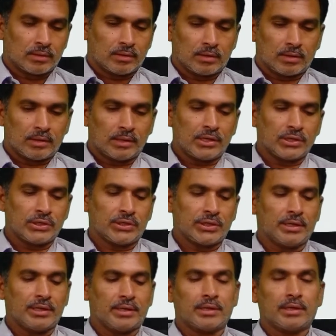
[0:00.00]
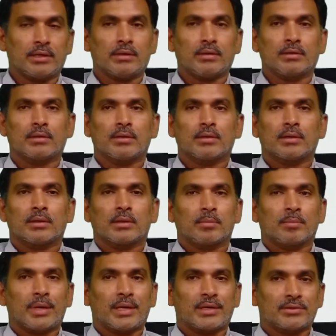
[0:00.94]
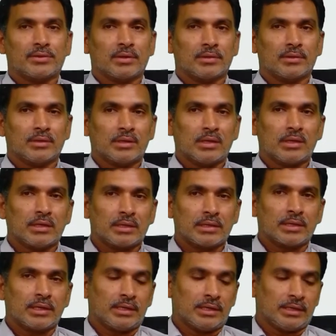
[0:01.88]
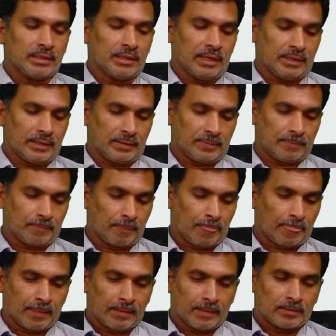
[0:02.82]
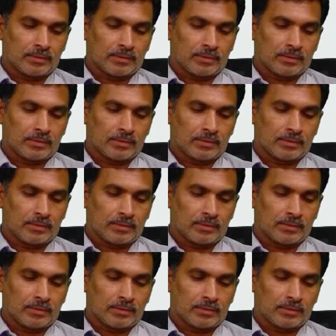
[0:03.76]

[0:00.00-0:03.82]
decision tree based on the training data. So